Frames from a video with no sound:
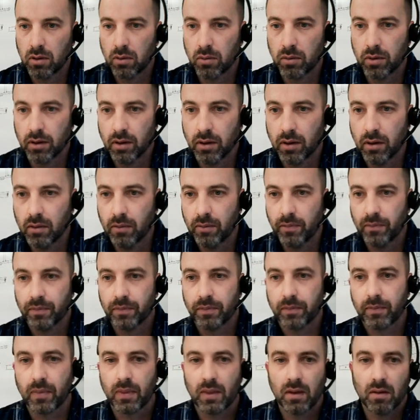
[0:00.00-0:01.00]
There we go.
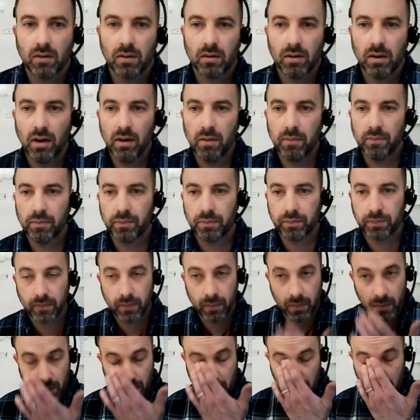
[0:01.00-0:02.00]
Okay.
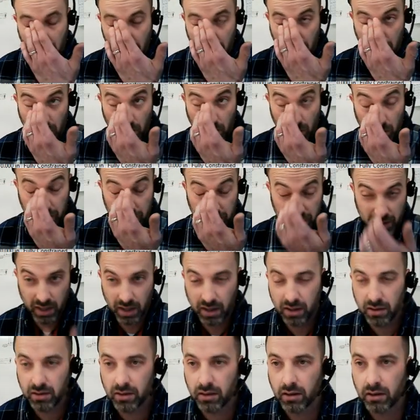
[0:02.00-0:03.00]
And once
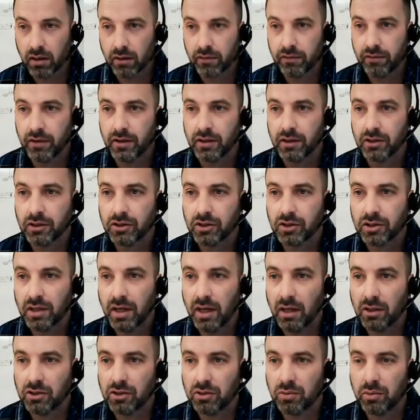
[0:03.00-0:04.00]
again, you click Finish
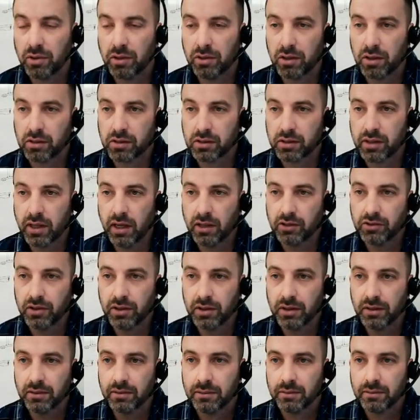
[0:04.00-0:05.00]
Sketch when you're done
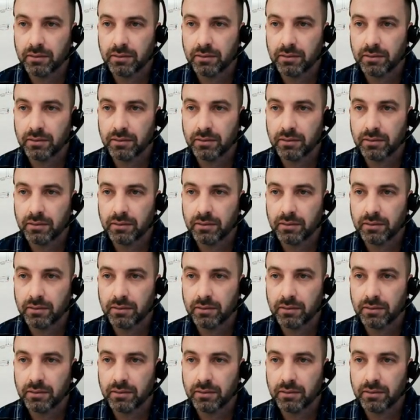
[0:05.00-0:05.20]
sketching,